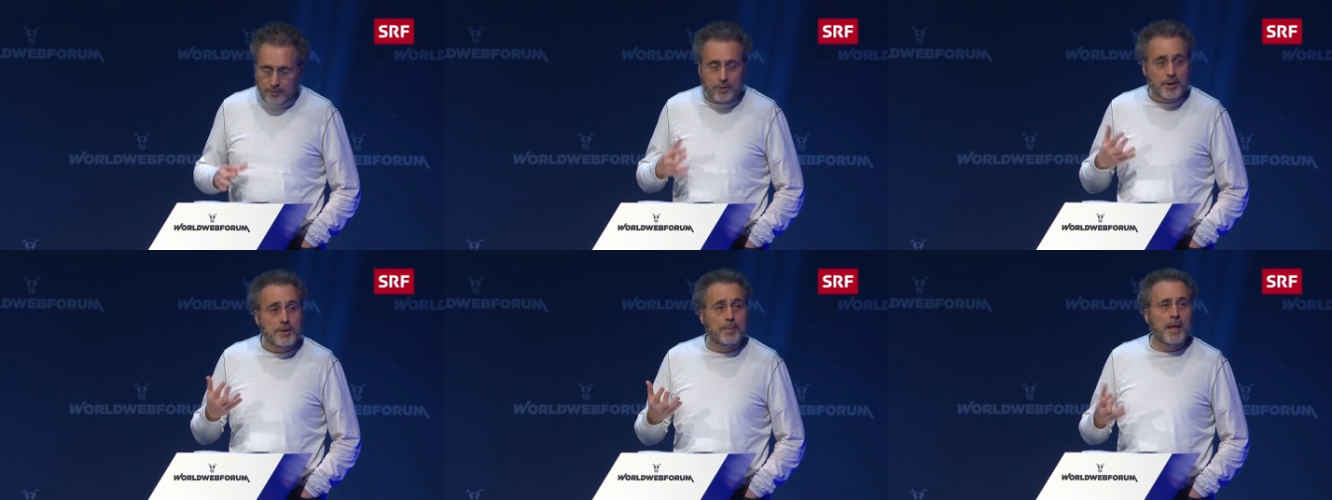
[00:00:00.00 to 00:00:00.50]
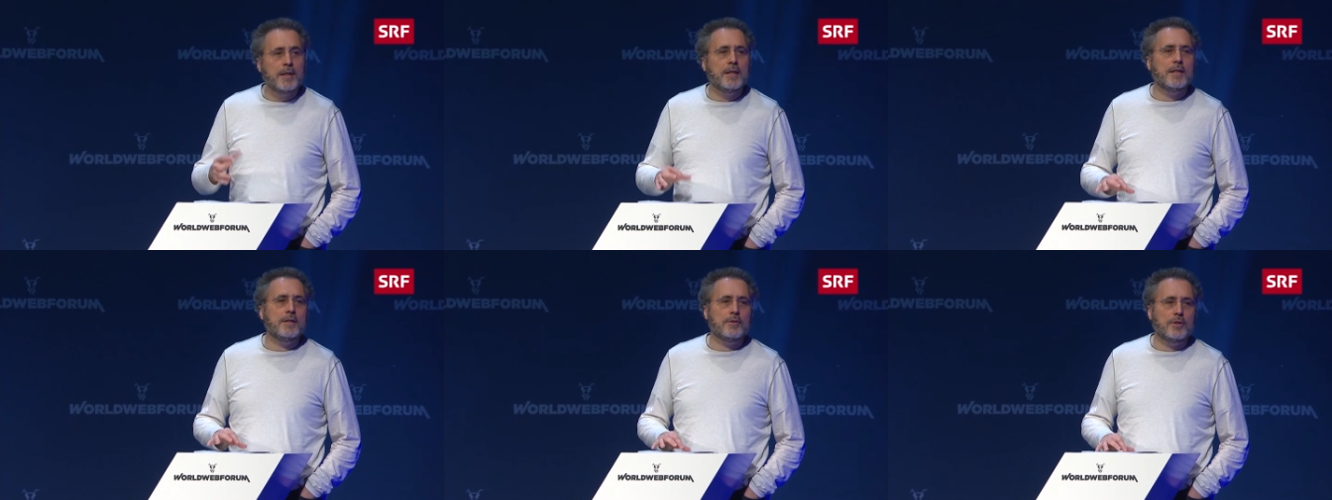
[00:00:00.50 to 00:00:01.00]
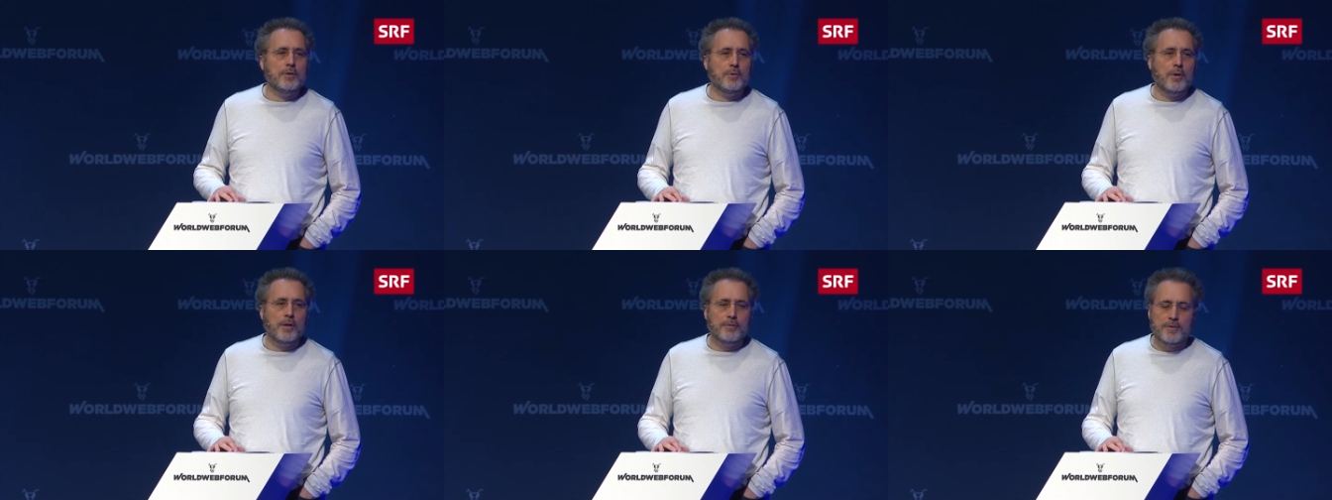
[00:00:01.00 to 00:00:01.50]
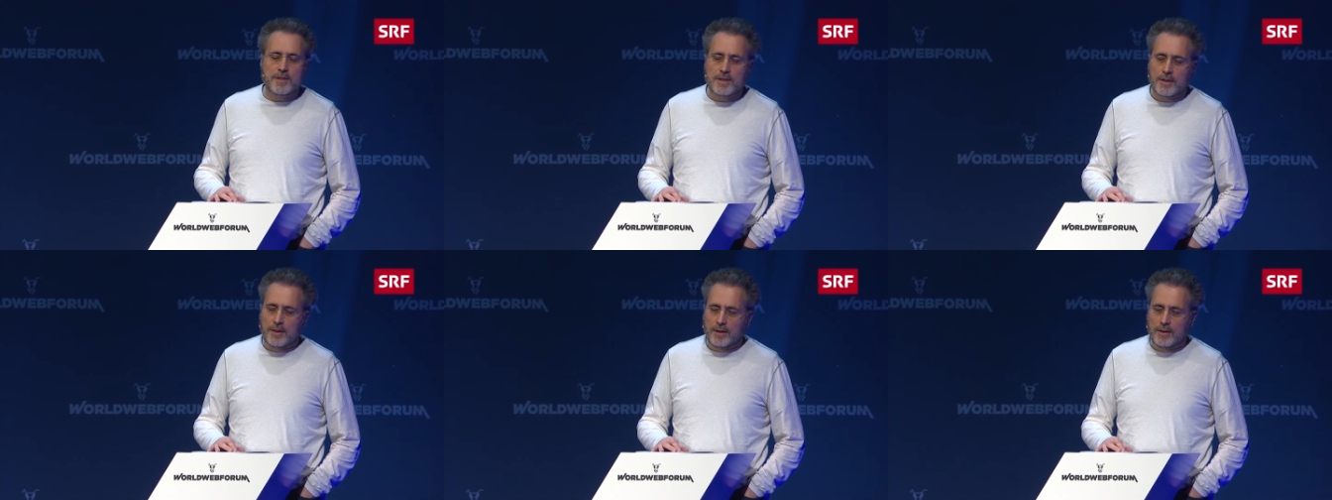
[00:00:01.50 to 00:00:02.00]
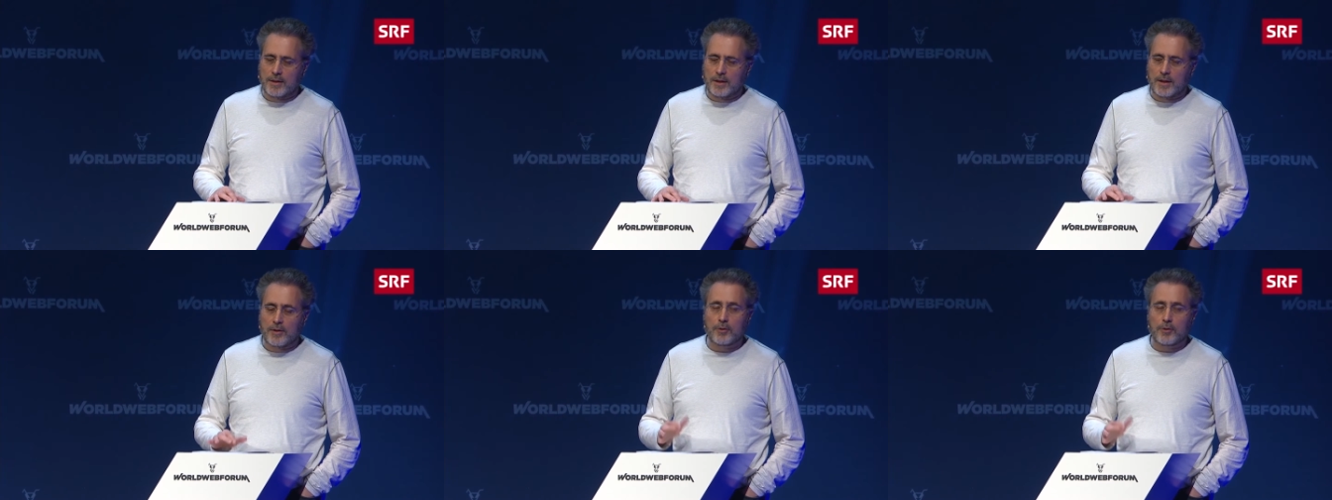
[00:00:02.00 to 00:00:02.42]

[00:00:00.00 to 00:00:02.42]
or expanded into a new office in uh,